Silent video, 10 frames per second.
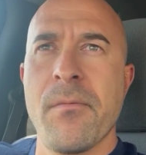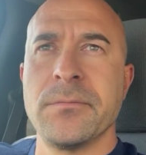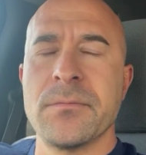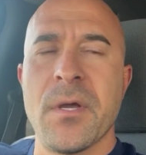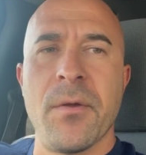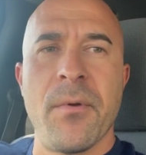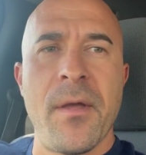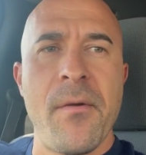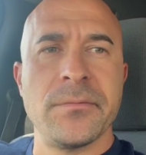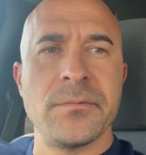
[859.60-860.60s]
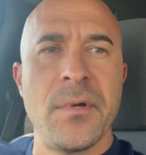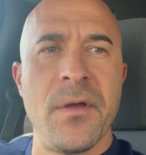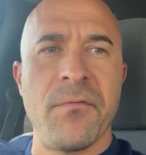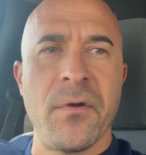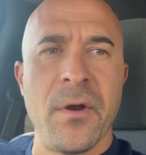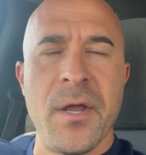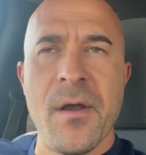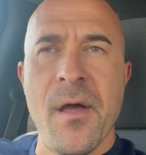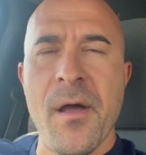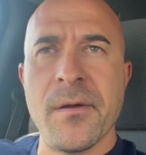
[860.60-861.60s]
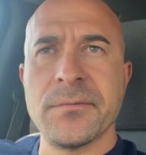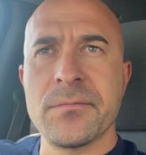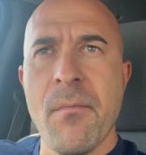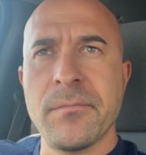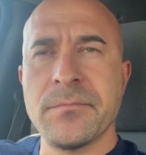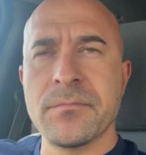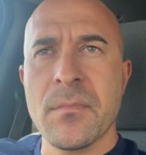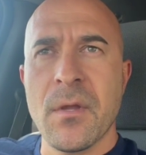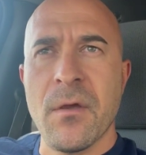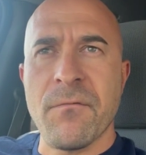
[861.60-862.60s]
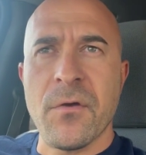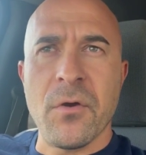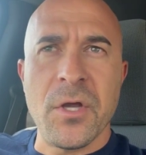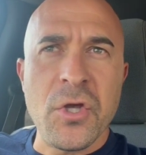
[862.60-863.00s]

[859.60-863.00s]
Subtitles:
Anyway, if you're in